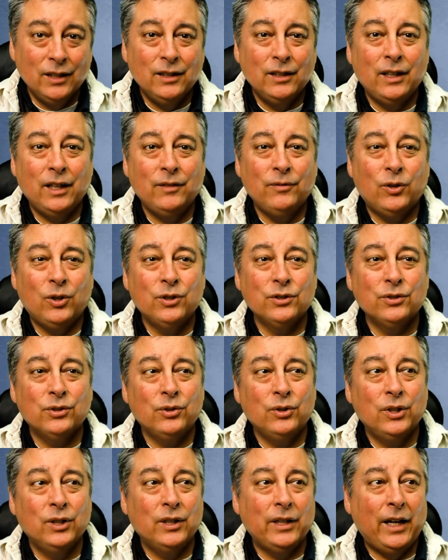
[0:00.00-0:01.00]
they've
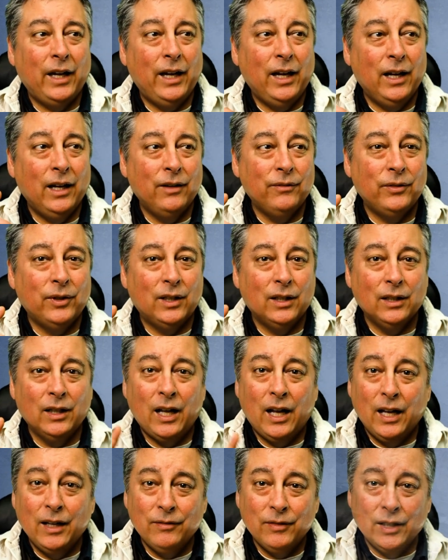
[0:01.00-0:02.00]
also have a
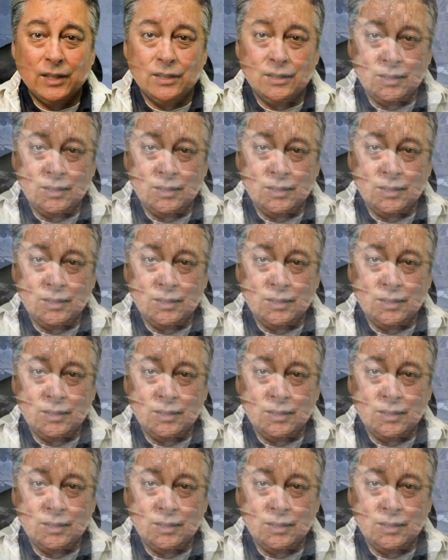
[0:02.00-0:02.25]
live N